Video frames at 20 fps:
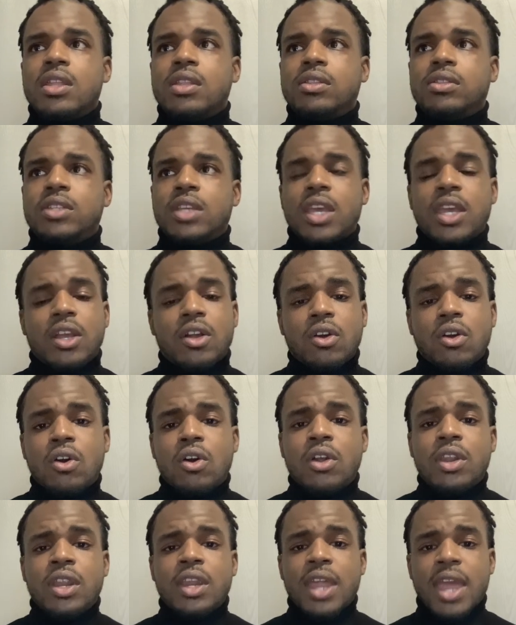take
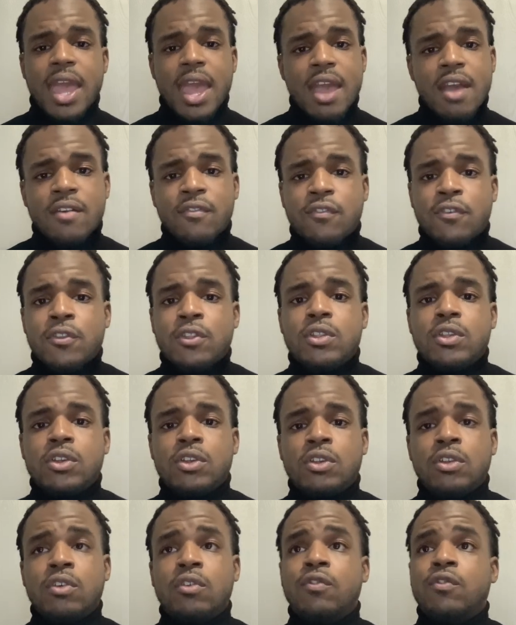on and have
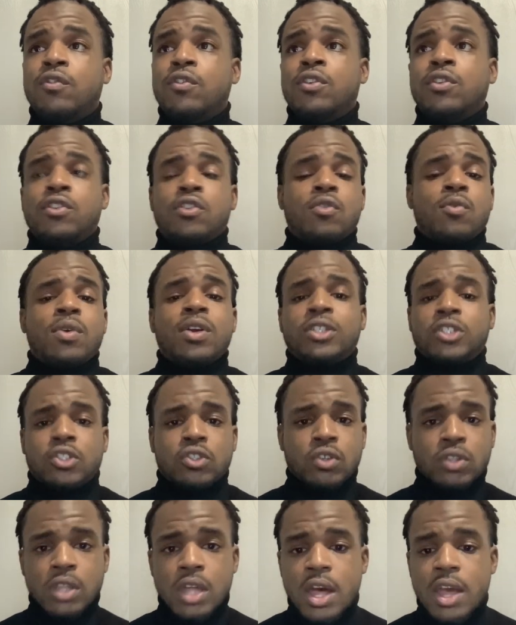for your rest of
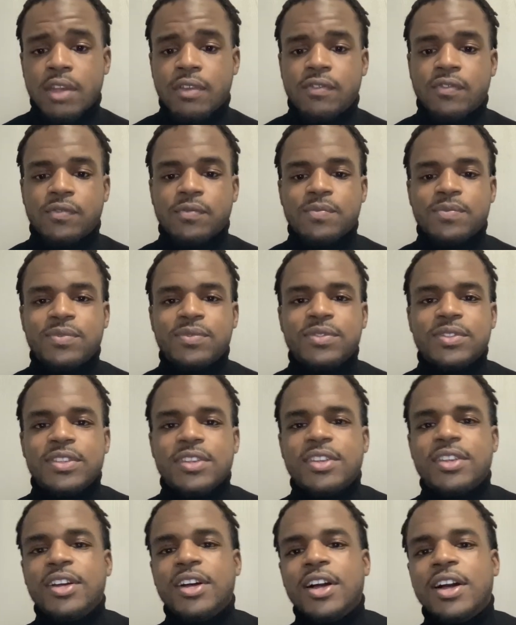your life.
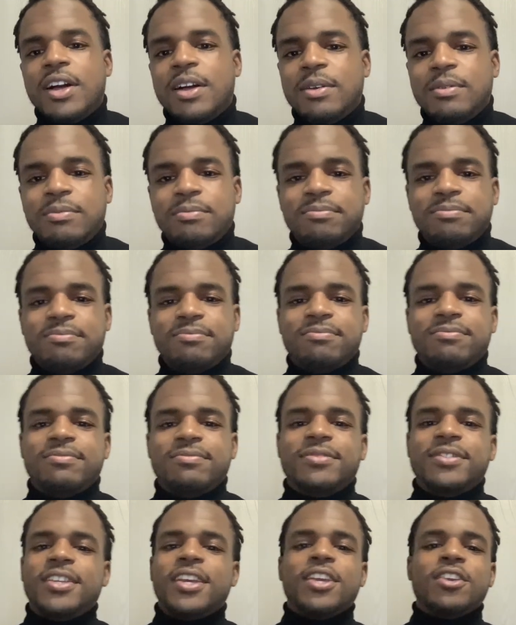Yeah,
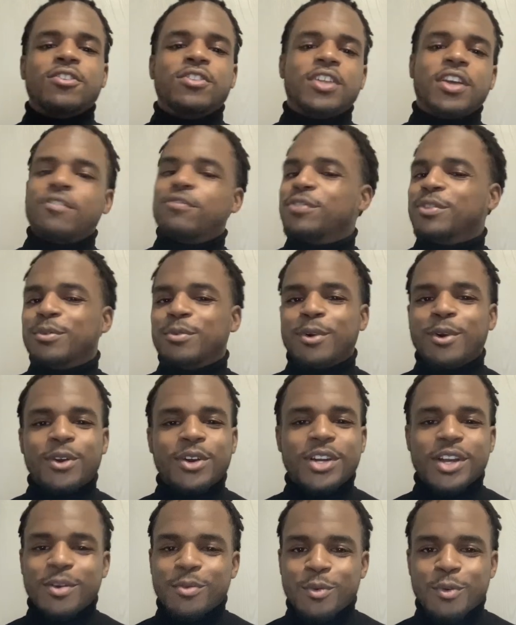you definitely won't
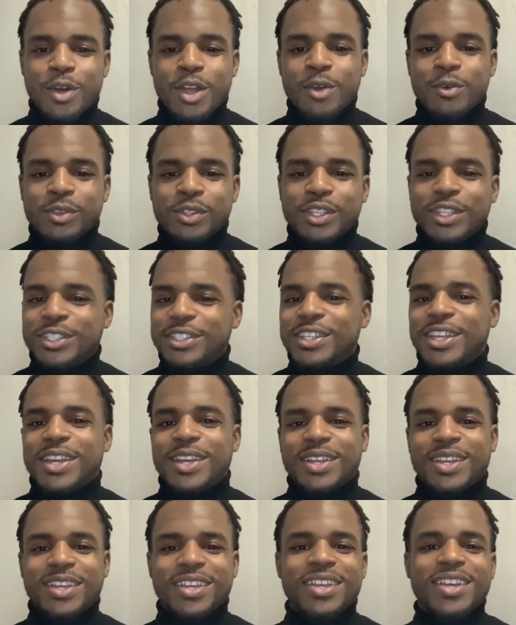come away with this
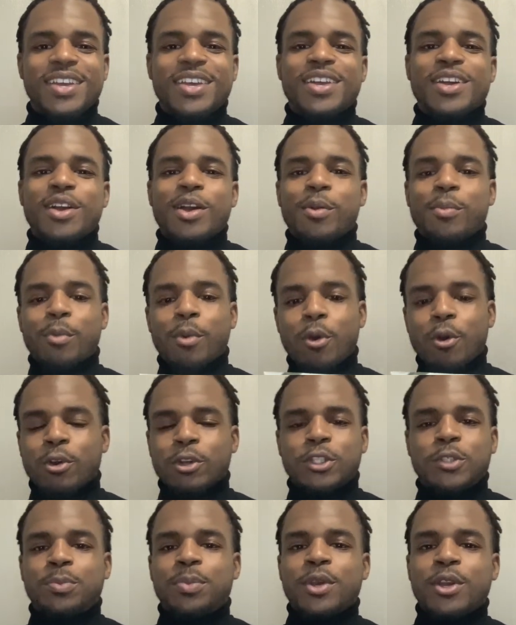like more
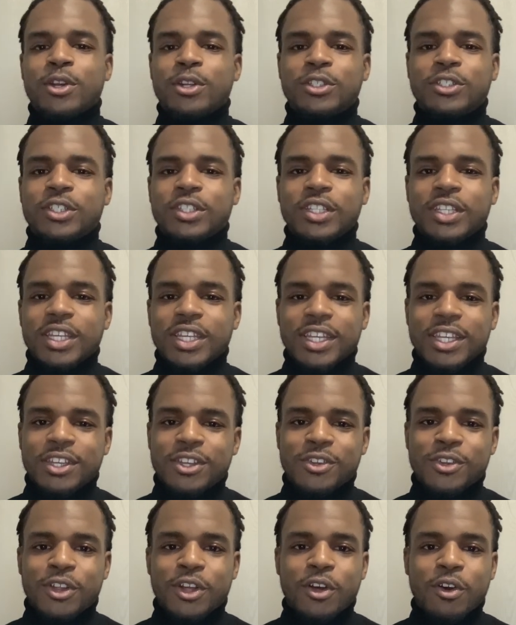
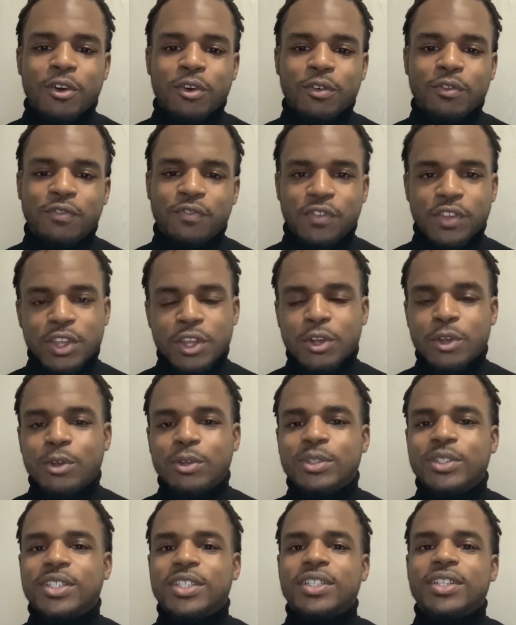spiritually,
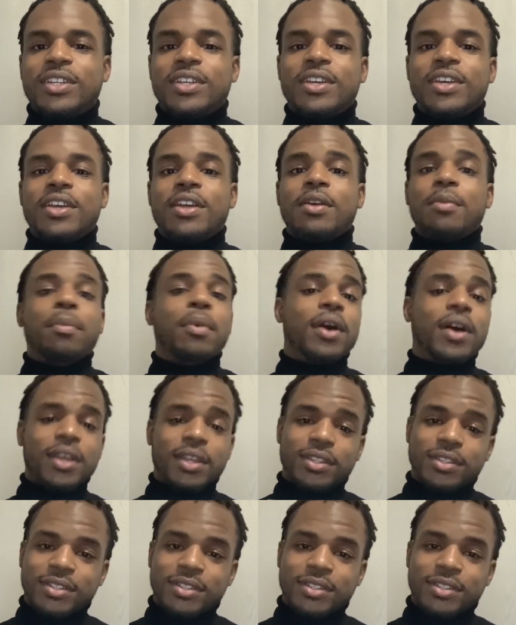filled. But